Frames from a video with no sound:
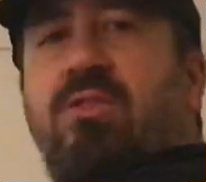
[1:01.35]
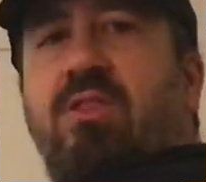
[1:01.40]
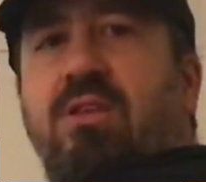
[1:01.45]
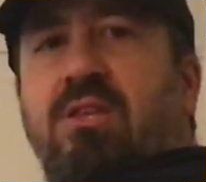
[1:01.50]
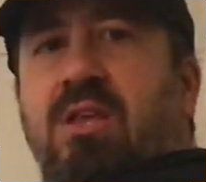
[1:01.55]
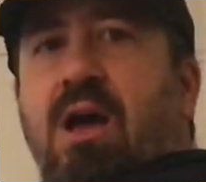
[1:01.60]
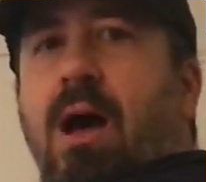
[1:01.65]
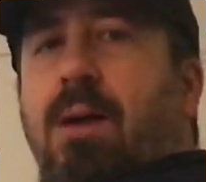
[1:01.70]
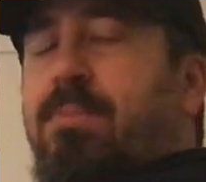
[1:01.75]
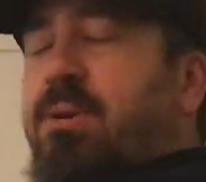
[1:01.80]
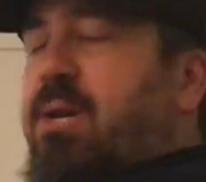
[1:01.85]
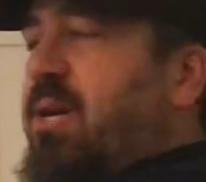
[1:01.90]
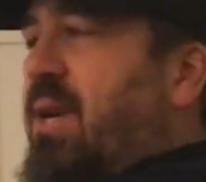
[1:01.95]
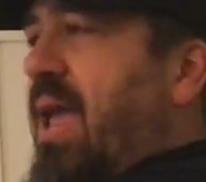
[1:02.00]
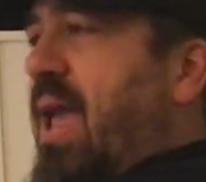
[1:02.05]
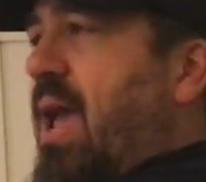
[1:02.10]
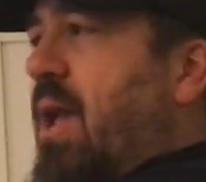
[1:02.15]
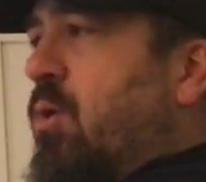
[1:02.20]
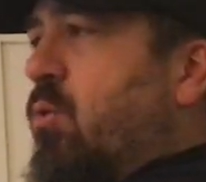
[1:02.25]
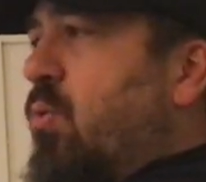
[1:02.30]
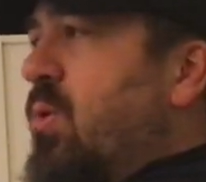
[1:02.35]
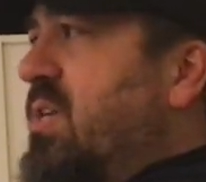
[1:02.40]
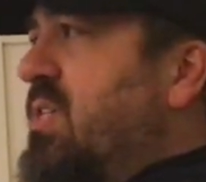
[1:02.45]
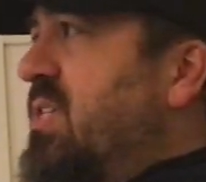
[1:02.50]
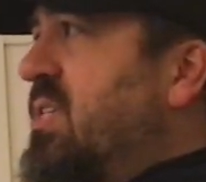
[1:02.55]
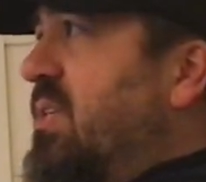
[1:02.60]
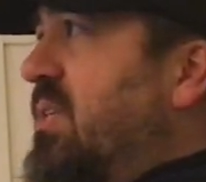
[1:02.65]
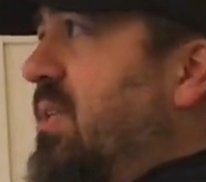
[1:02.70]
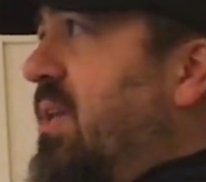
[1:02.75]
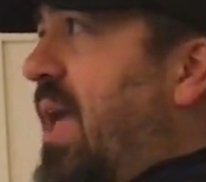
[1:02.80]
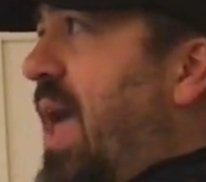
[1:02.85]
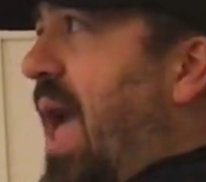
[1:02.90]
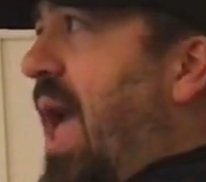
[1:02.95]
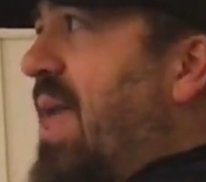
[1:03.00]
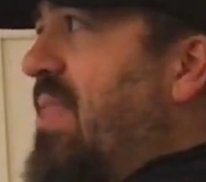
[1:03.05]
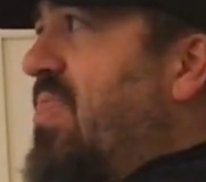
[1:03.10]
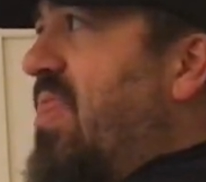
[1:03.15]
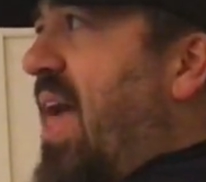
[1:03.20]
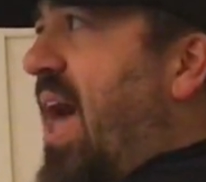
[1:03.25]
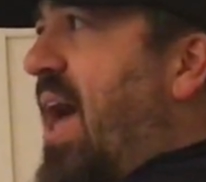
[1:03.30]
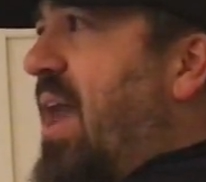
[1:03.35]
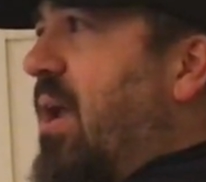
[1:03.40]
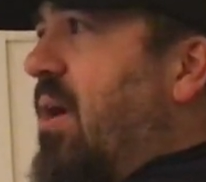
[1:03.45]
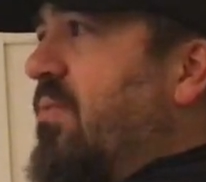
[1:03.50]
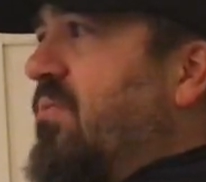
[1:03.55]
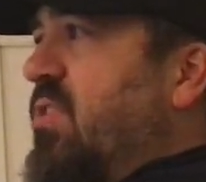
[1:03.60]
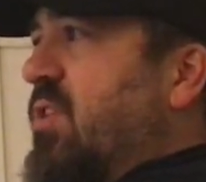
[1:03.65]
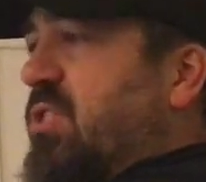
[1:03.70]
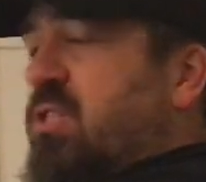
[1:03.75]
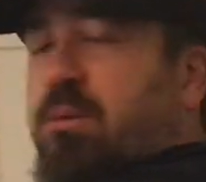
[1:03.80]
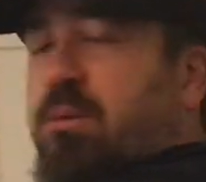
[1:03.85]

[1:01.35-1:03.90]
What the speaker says: the dominant hand wrist and that of the